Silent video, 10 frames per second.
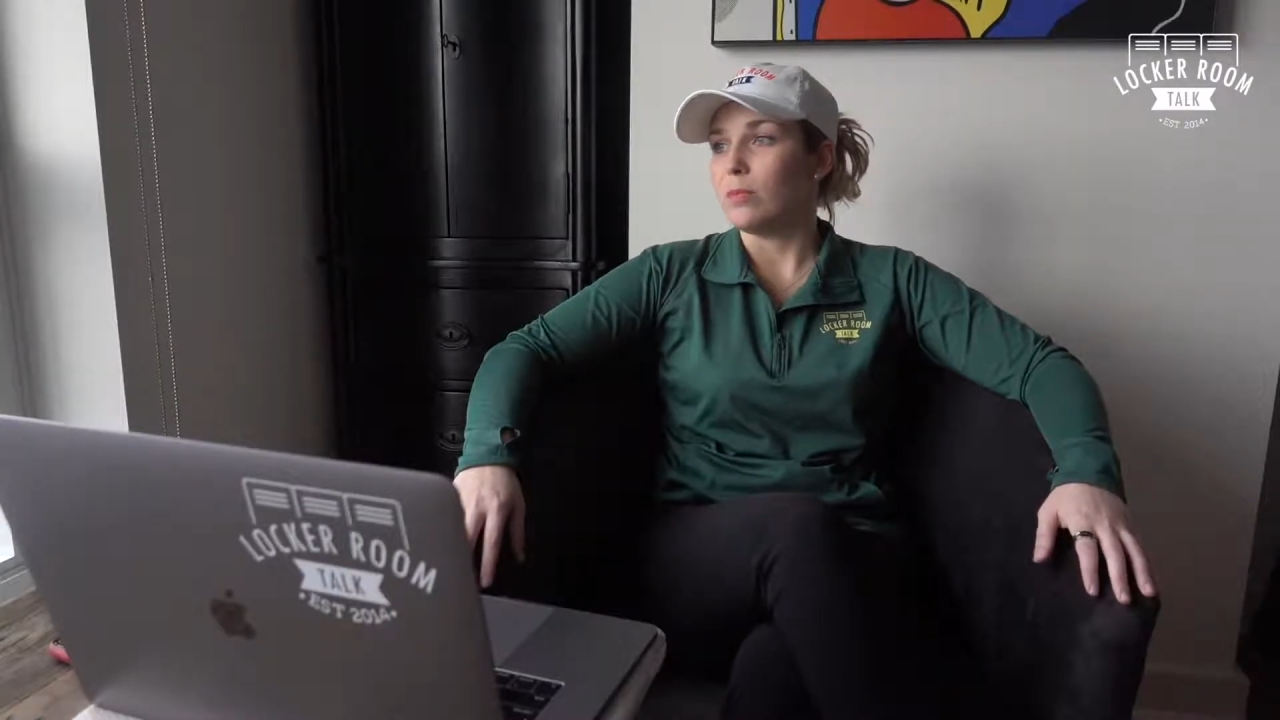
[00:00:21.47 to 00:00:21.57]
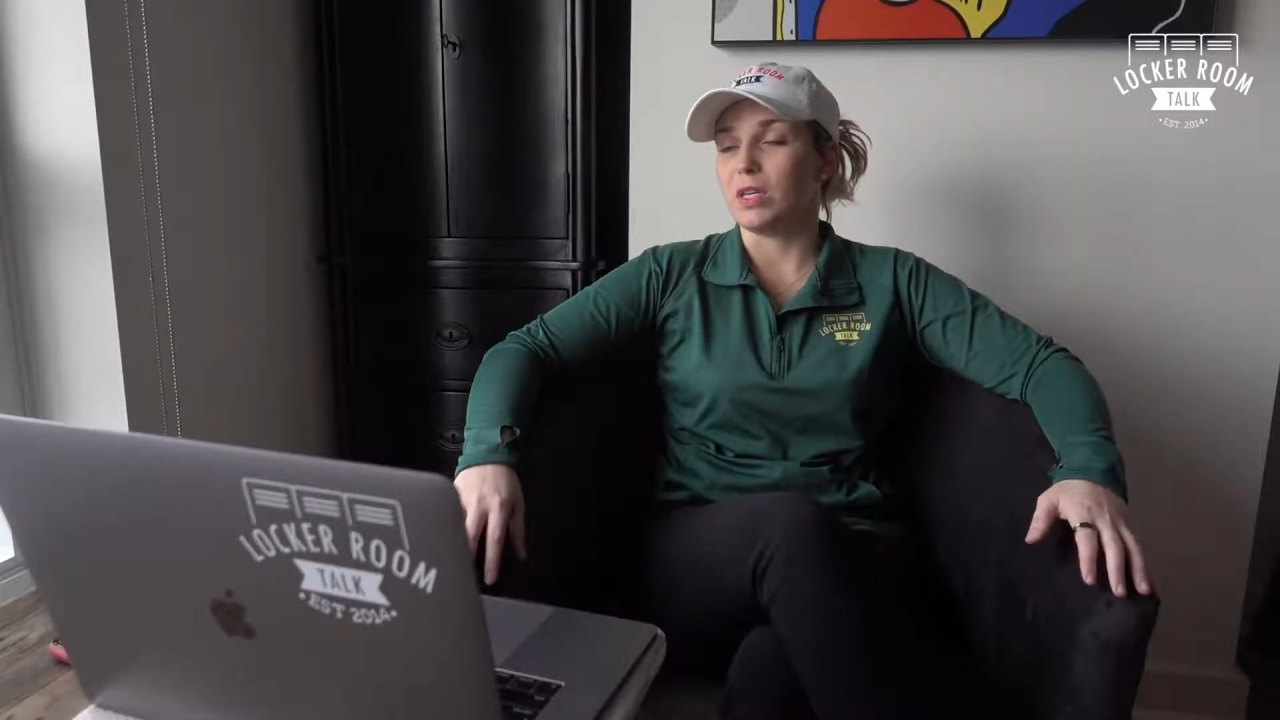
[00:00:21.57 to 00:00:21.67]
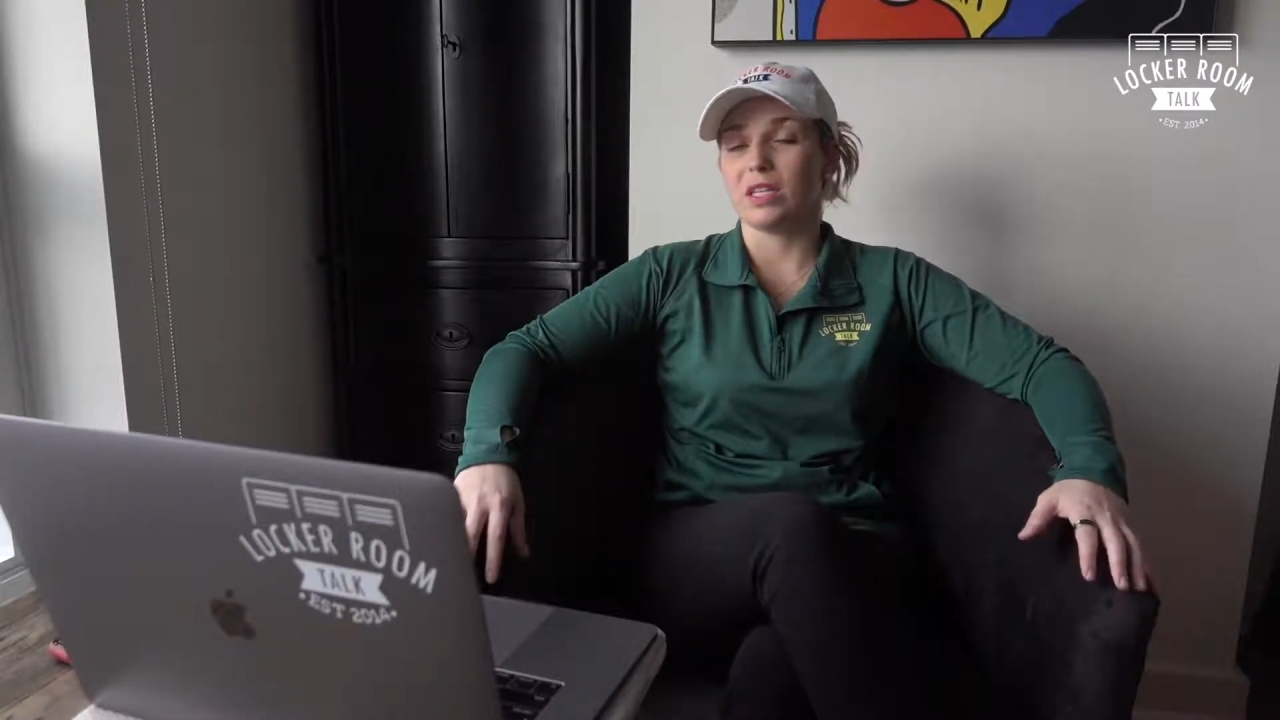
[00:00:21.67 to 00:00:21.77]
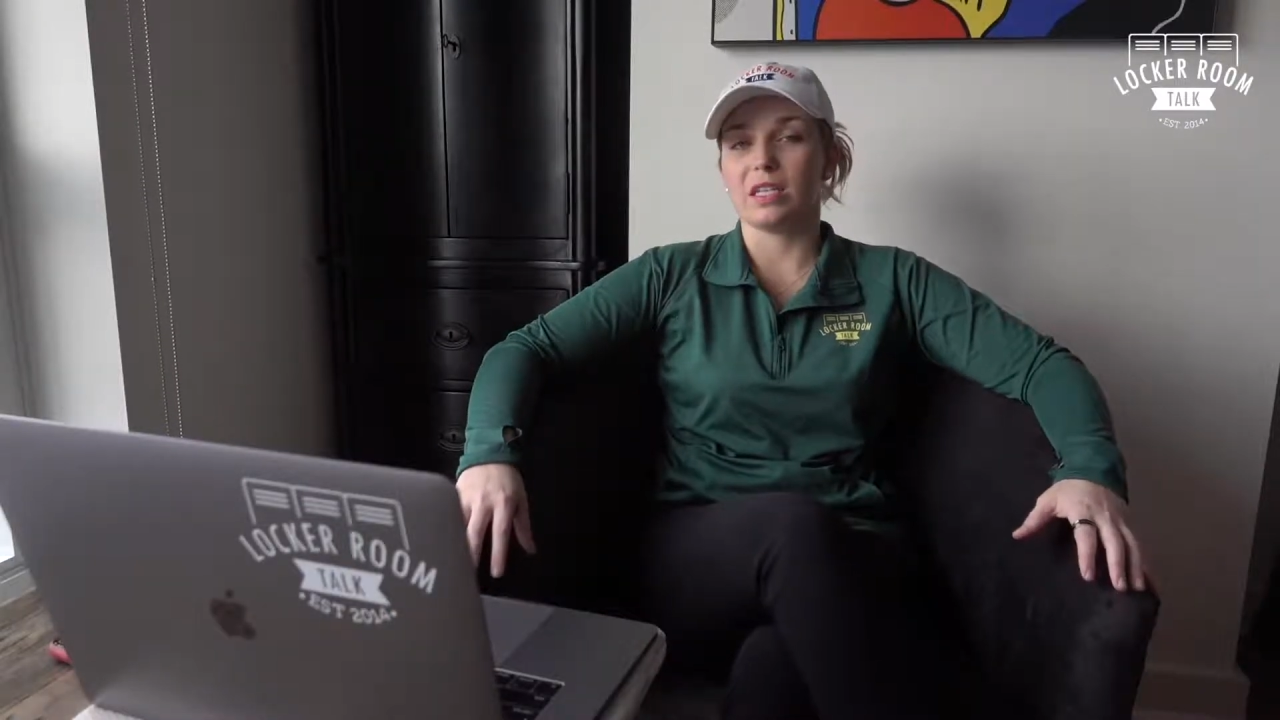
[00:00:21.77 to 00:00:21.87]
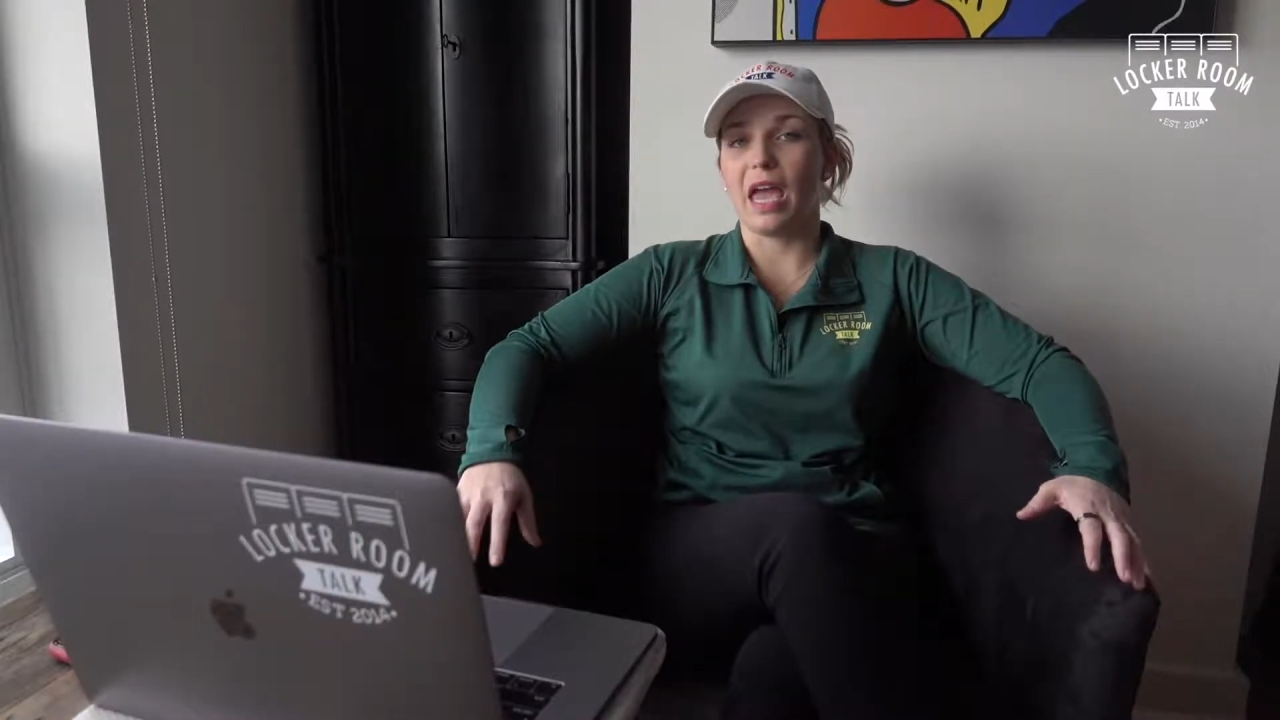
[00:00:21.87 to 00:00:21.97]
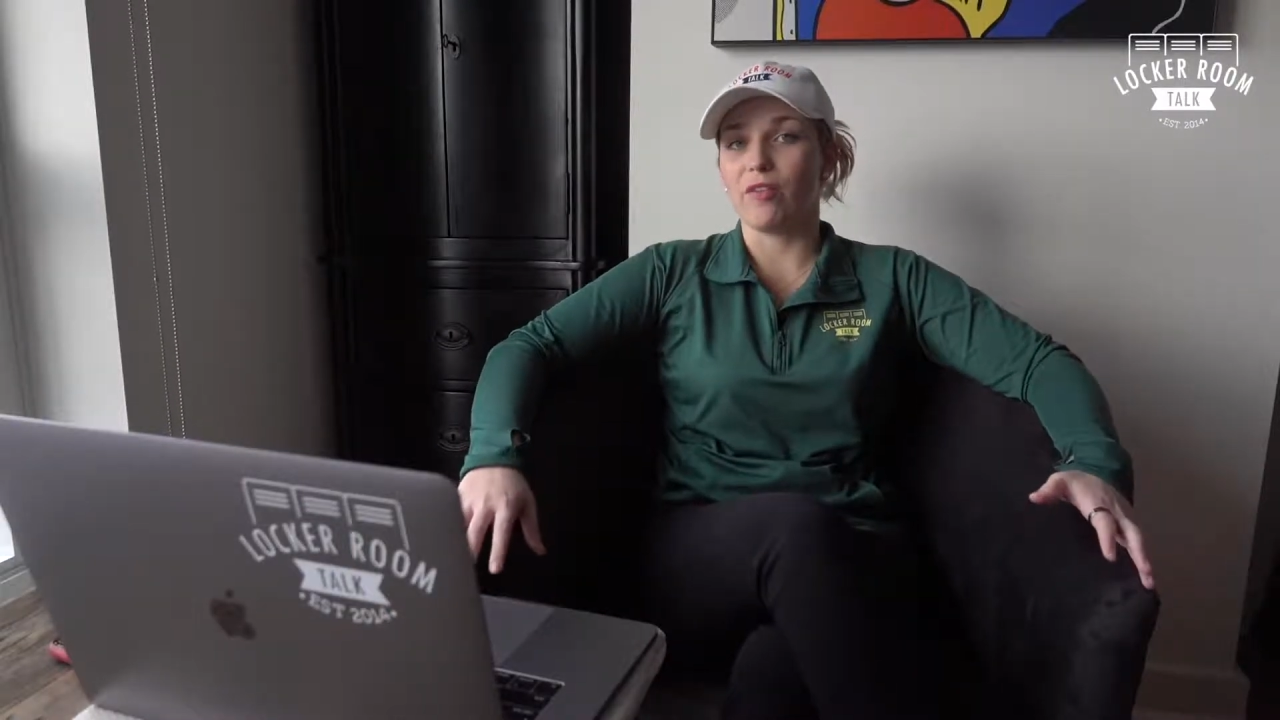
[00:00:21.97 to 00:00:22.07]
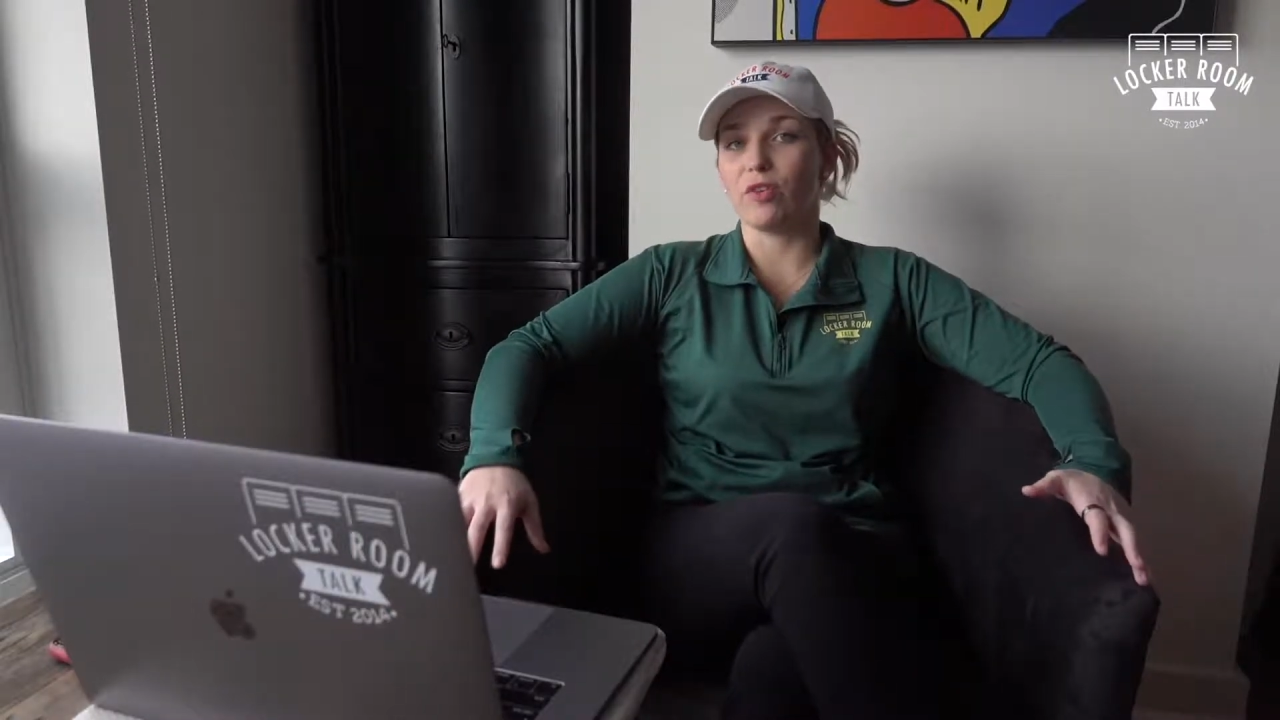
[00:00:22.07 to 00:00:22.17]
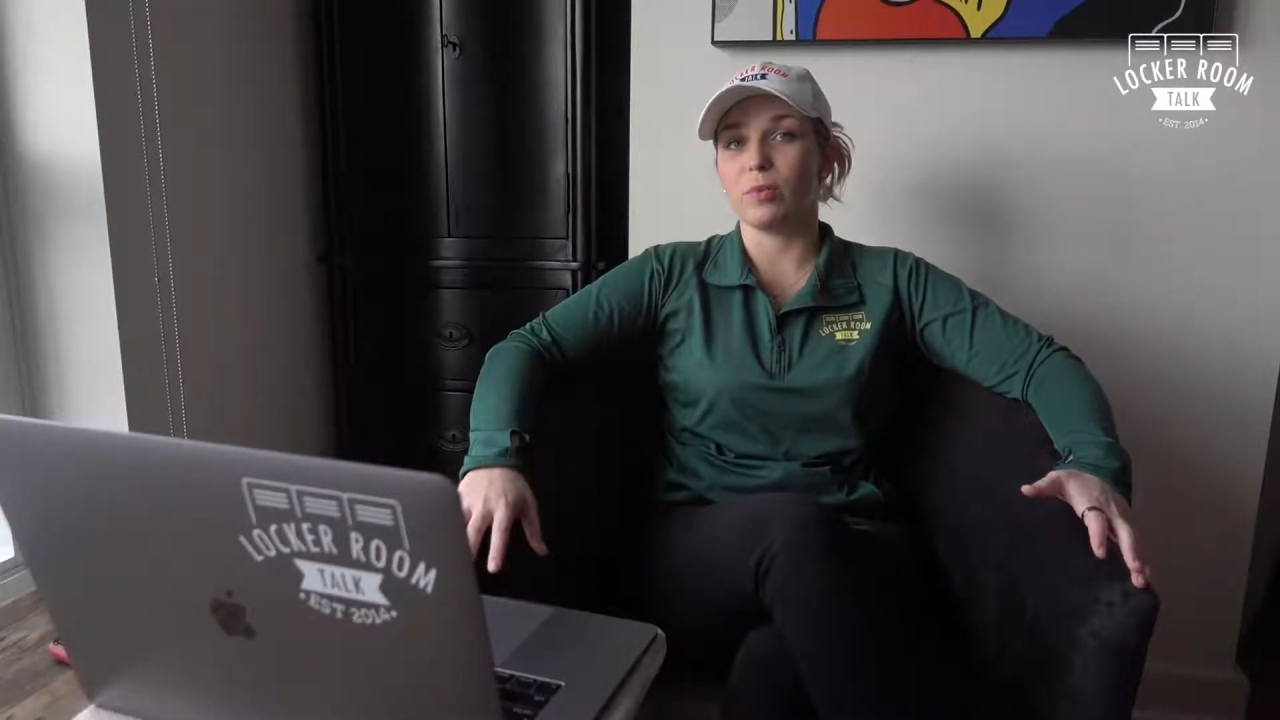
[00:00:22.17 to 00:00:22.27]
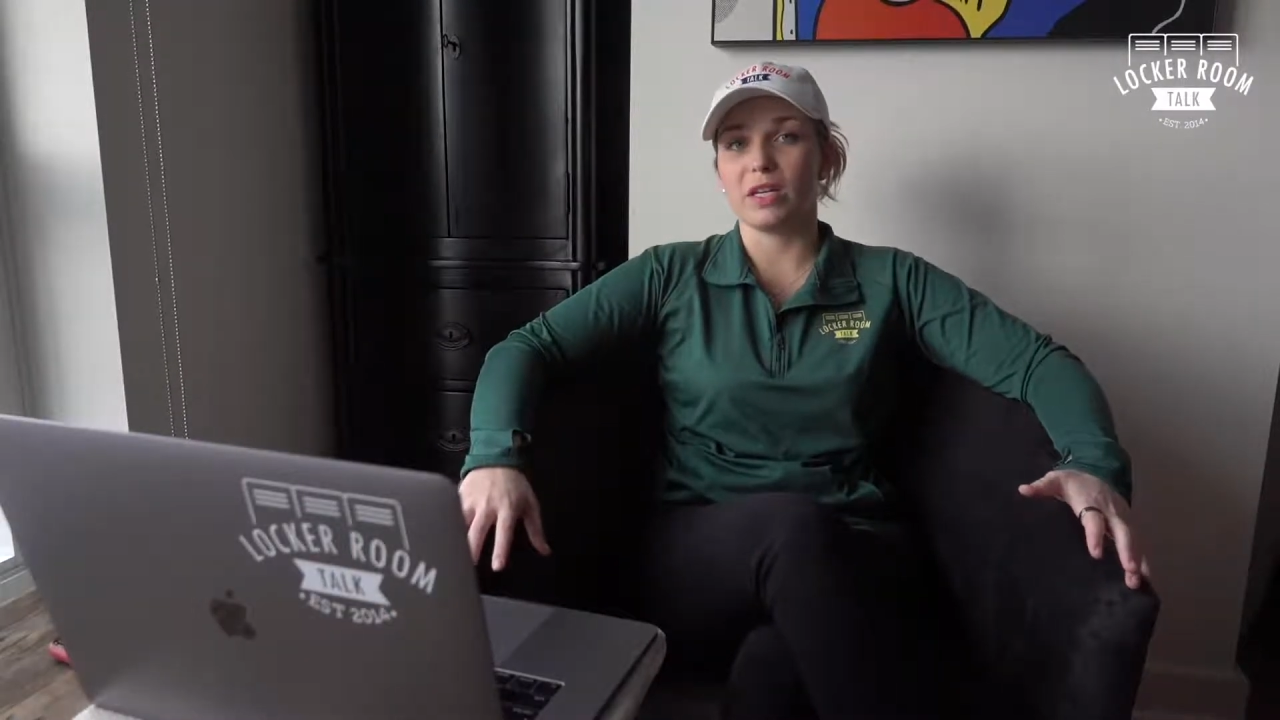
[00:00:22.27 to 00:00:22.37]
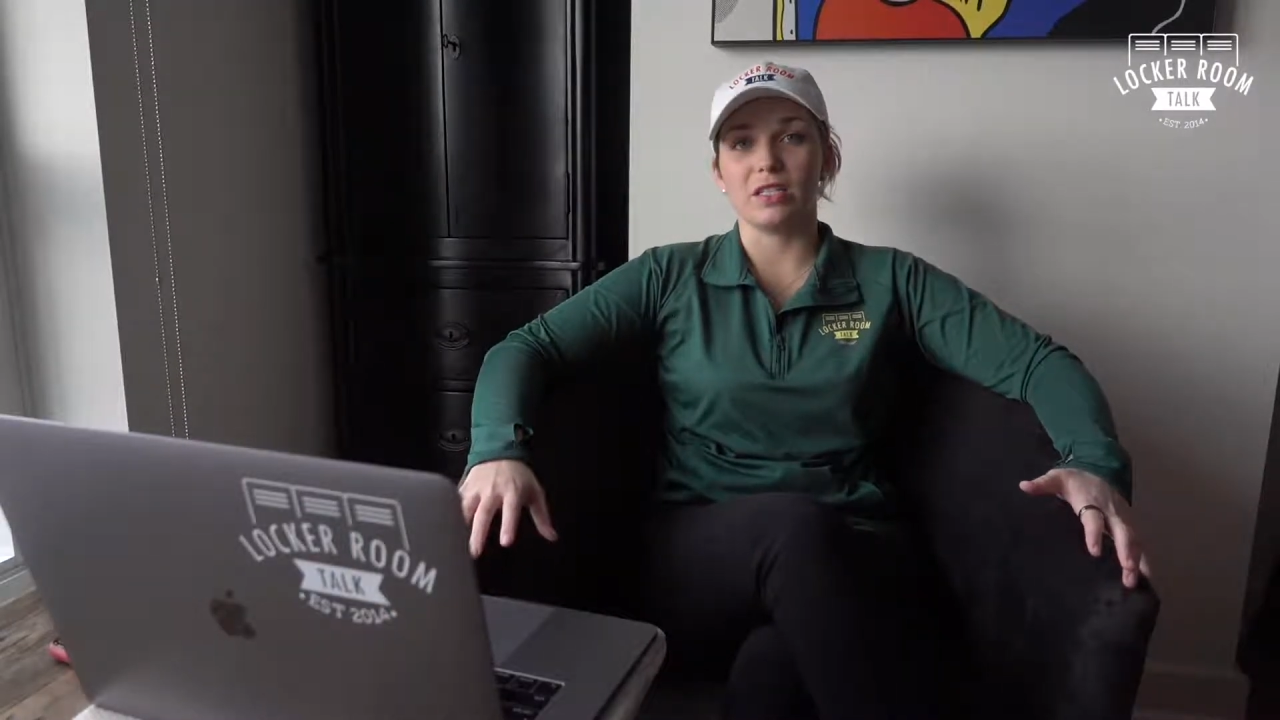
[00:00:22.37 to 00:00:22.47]
because
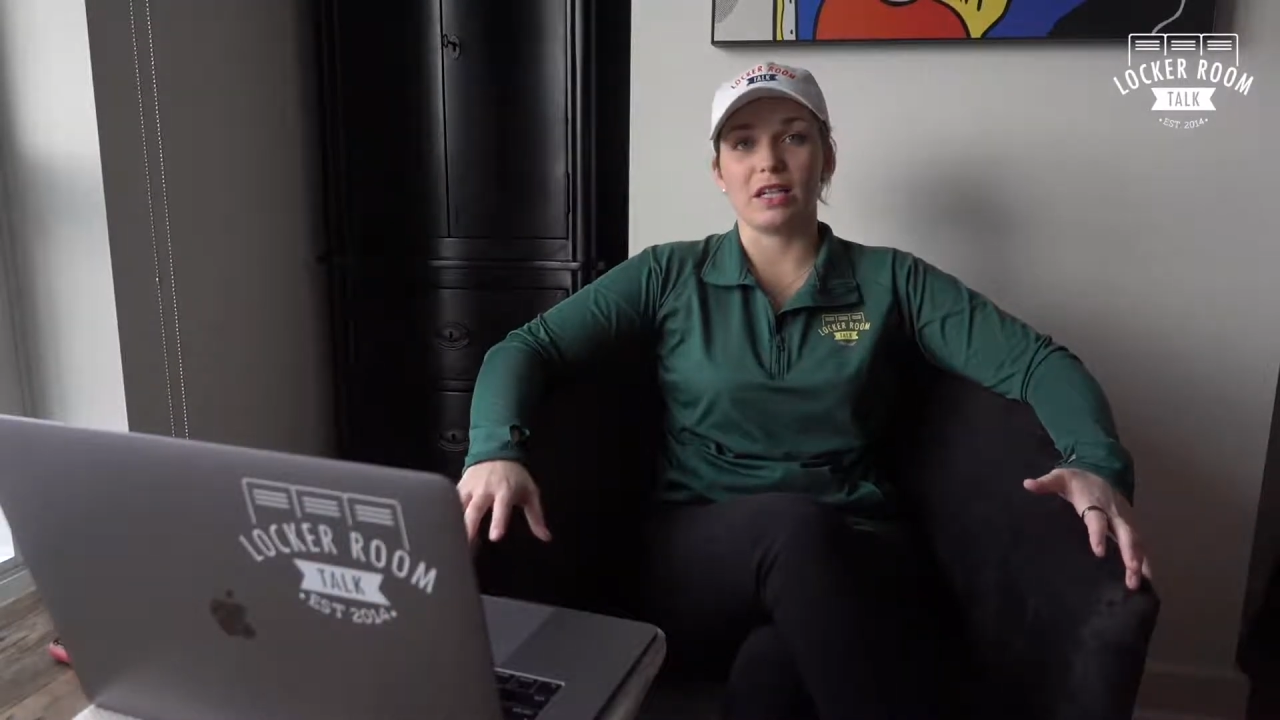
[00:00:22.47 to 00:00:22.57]
everybody's